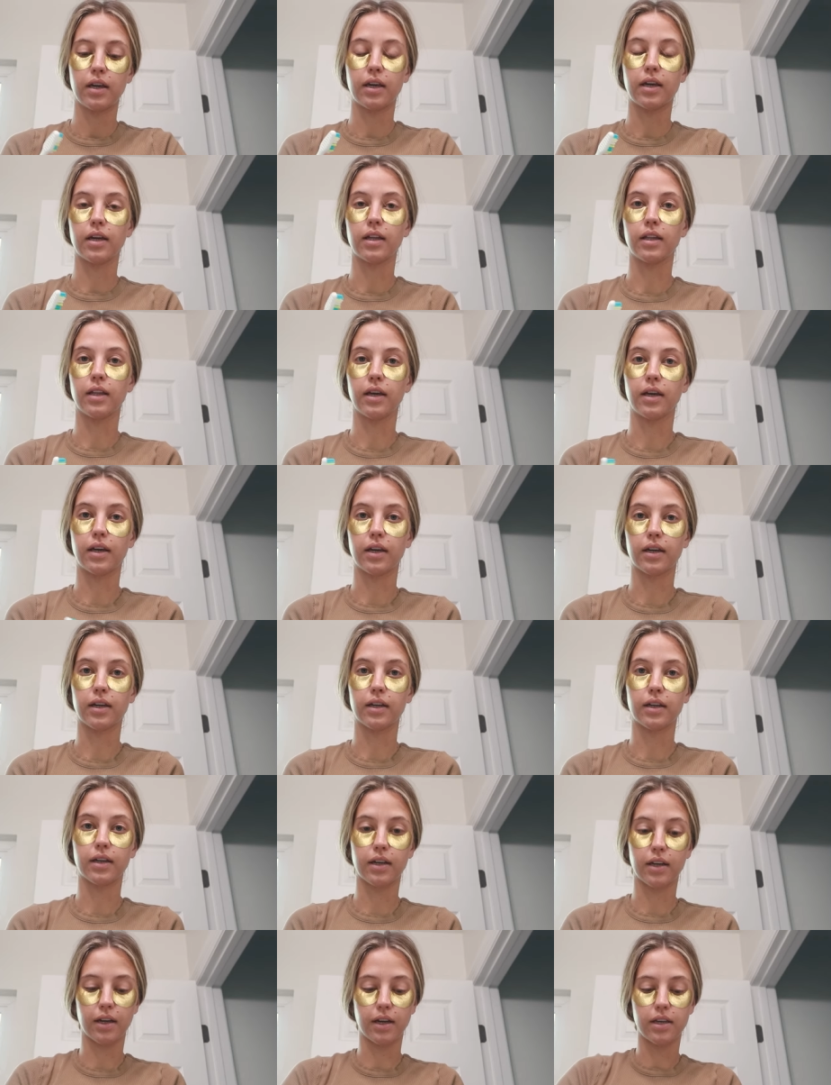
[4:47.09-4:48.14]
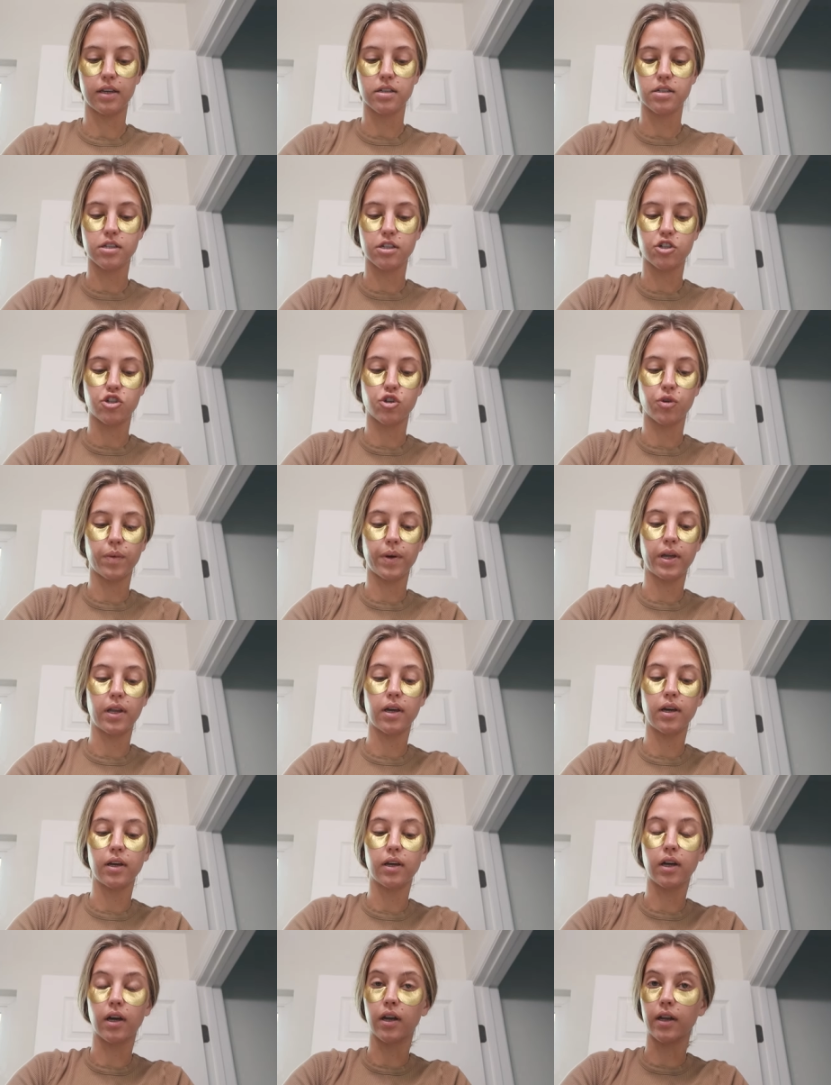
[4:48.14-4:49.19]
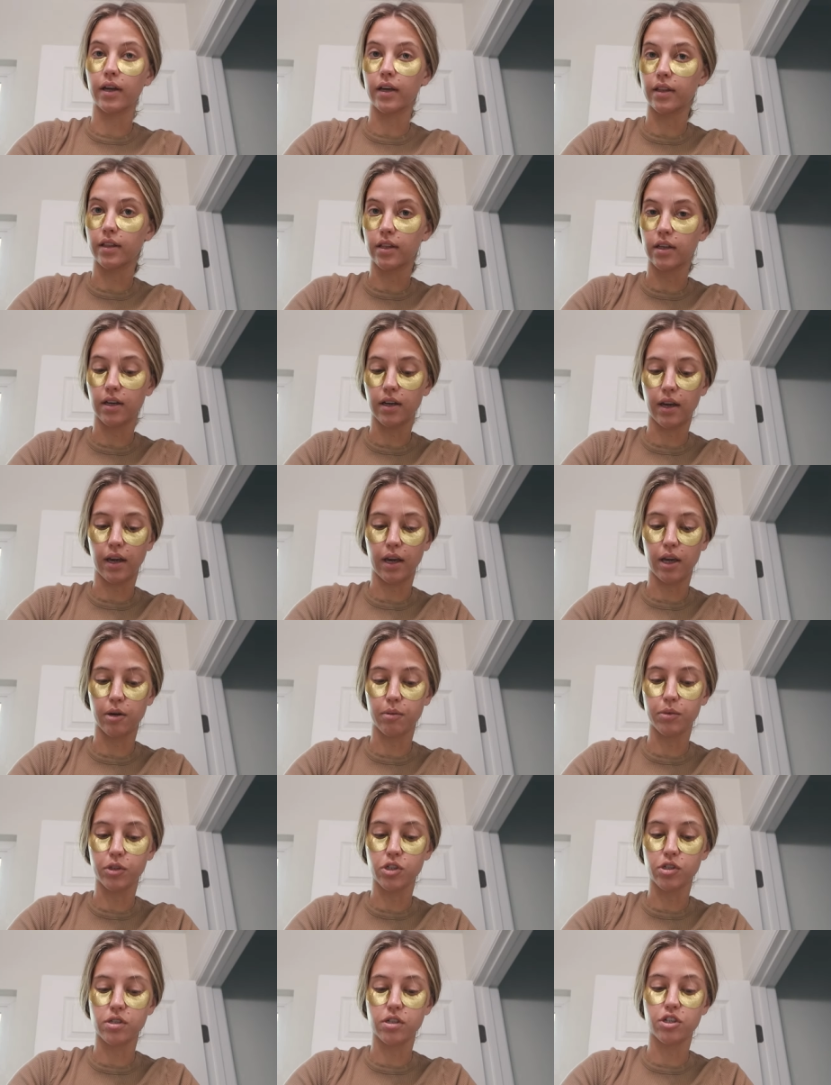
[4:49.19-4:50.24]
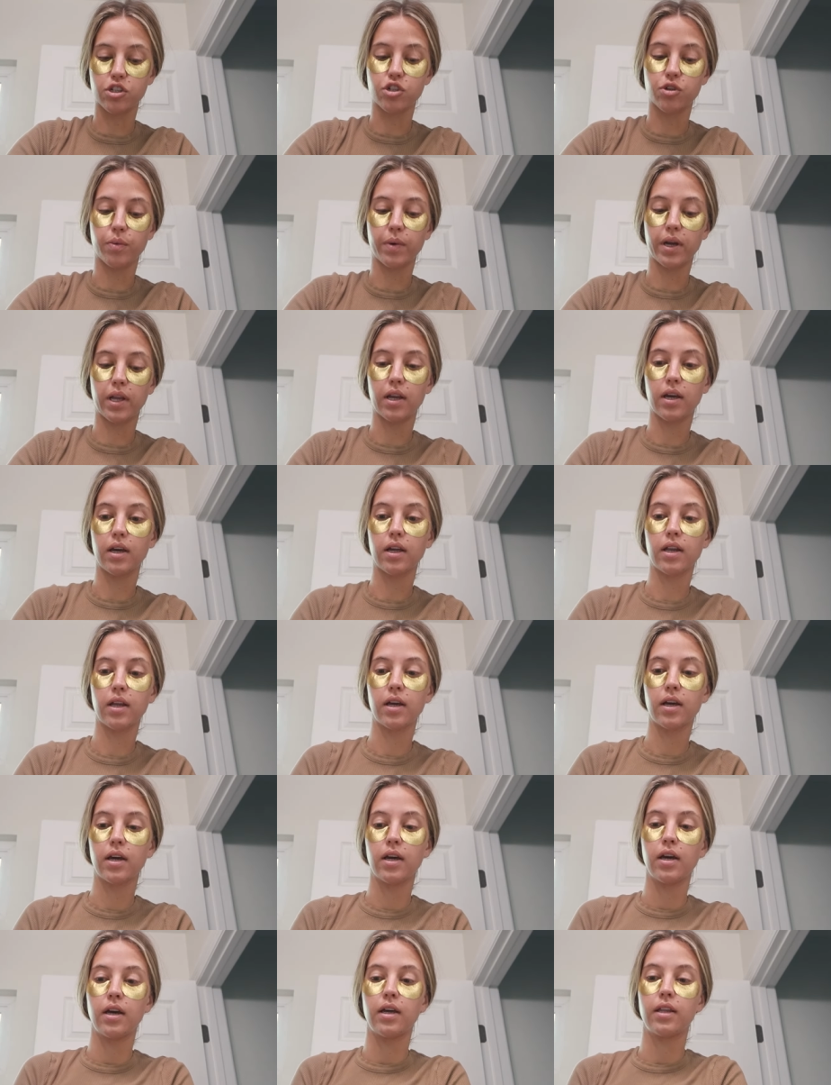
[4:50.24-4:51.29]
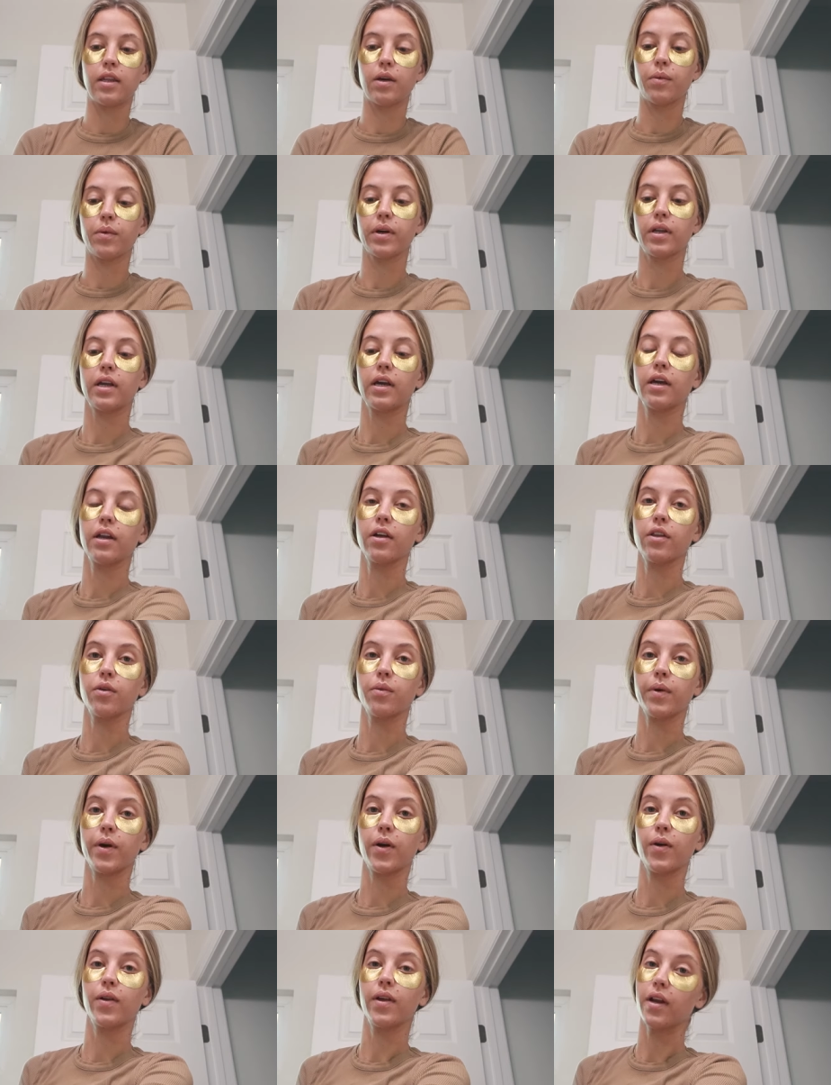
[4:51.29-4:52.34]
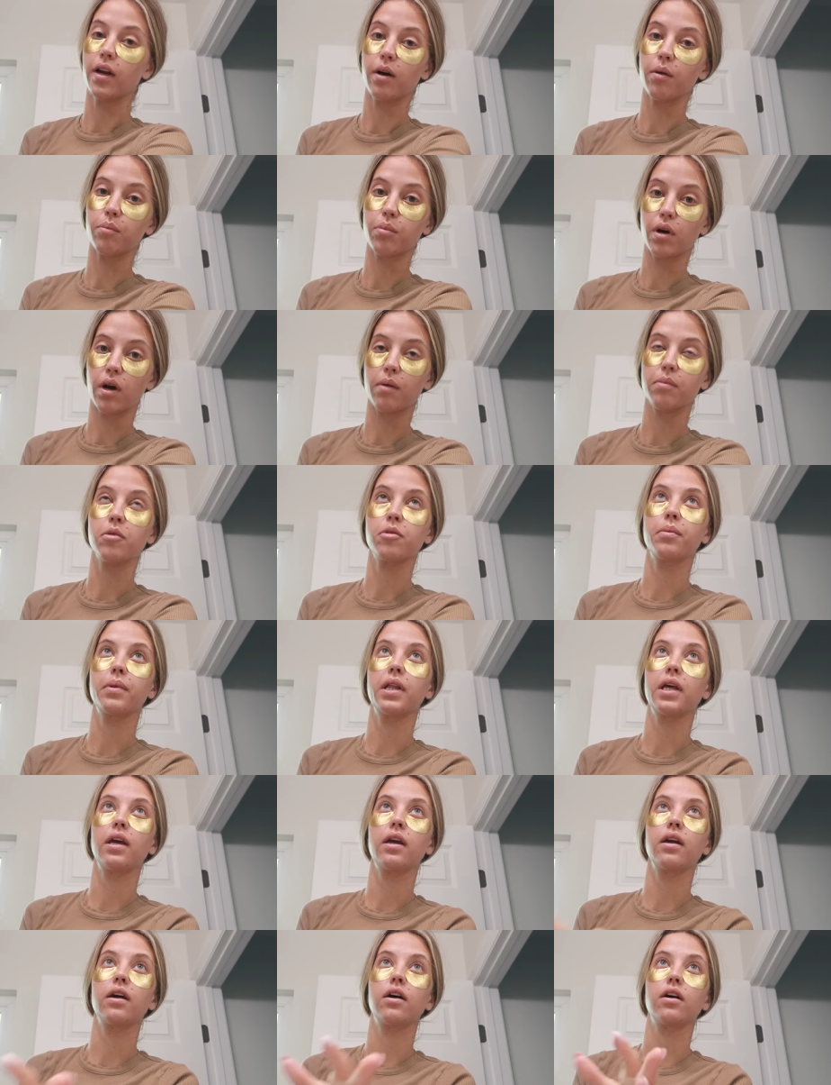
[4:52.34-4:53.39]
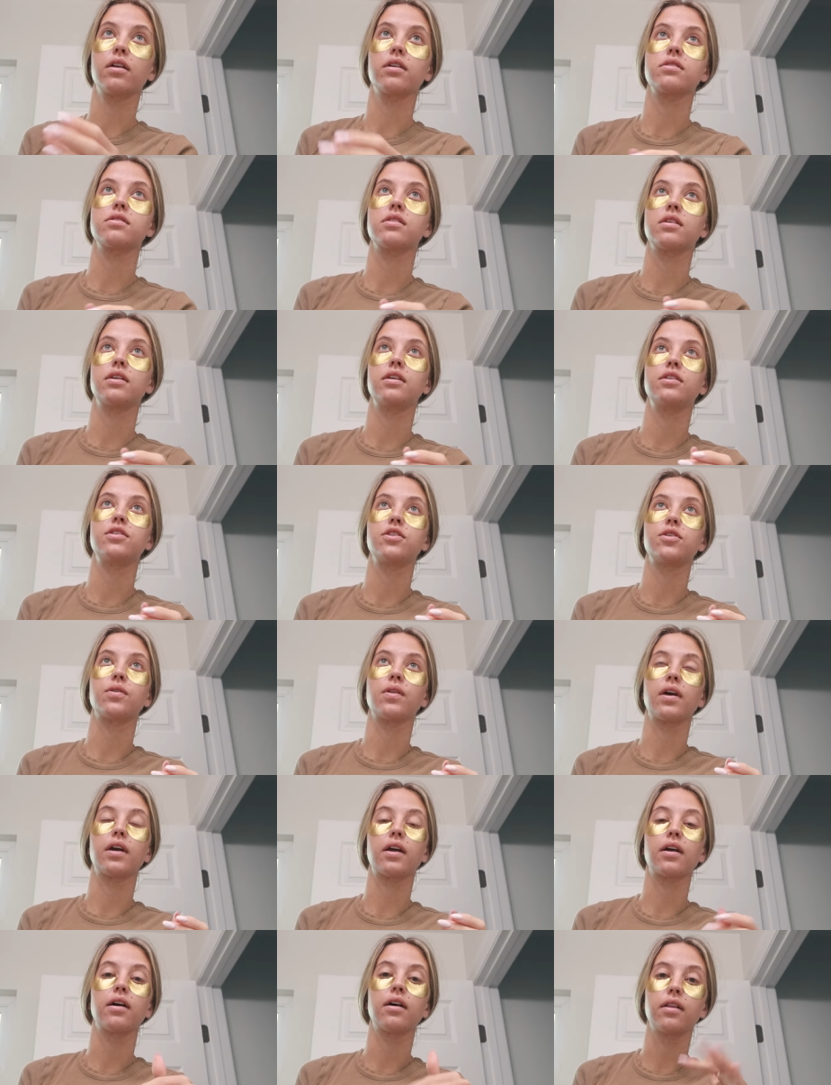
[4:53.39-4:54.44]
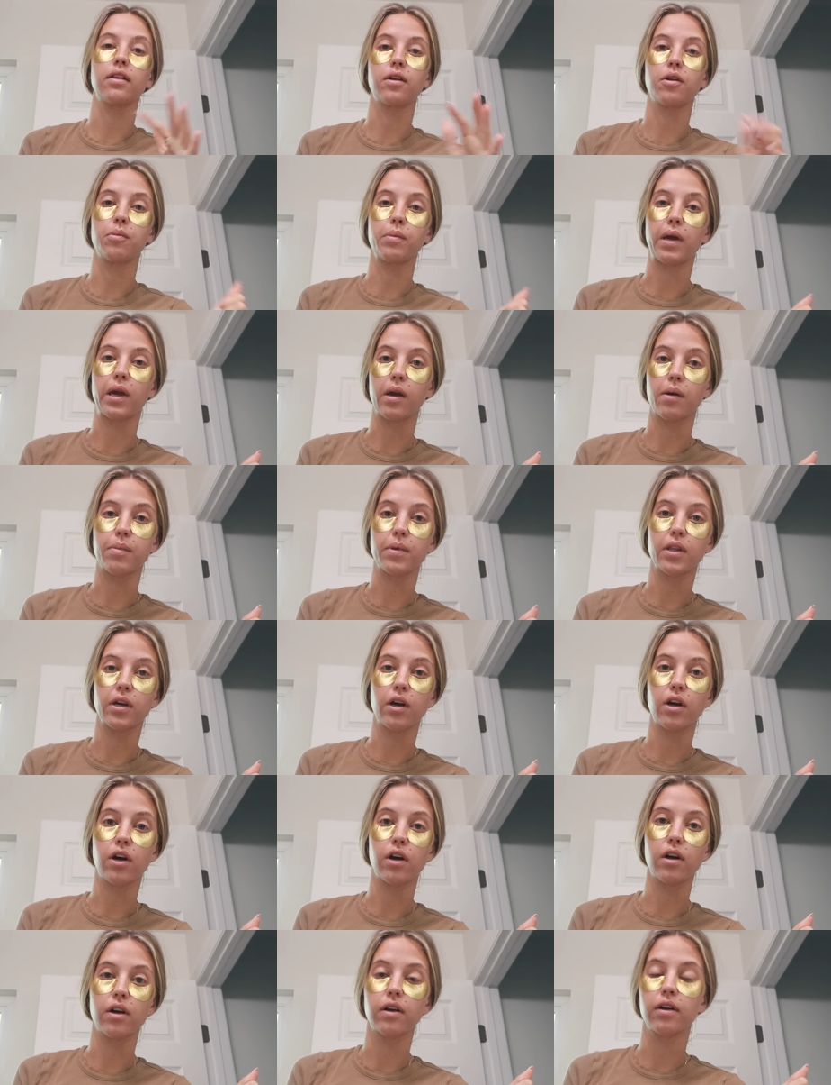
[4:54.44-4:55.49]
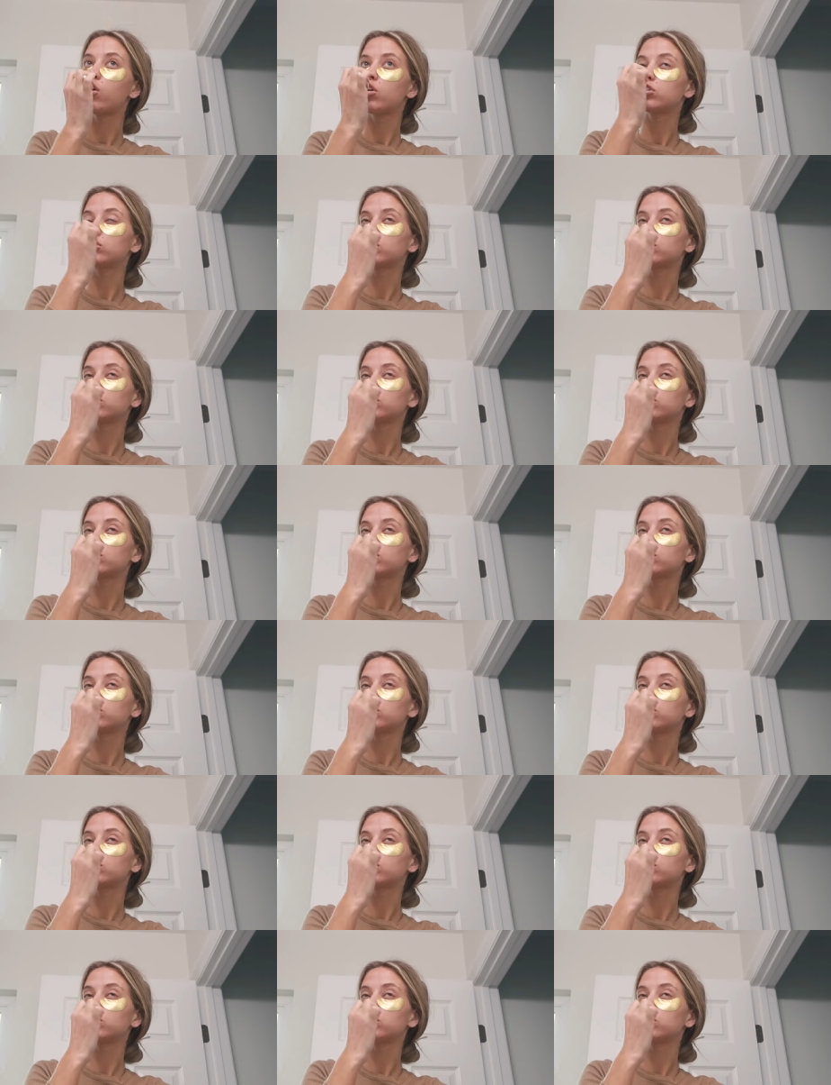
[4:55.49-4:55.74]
get like kind of situated. Gotta get the animals situated. Then we're gonna get on the road and I'll probably honestly do like a little makeup in the car.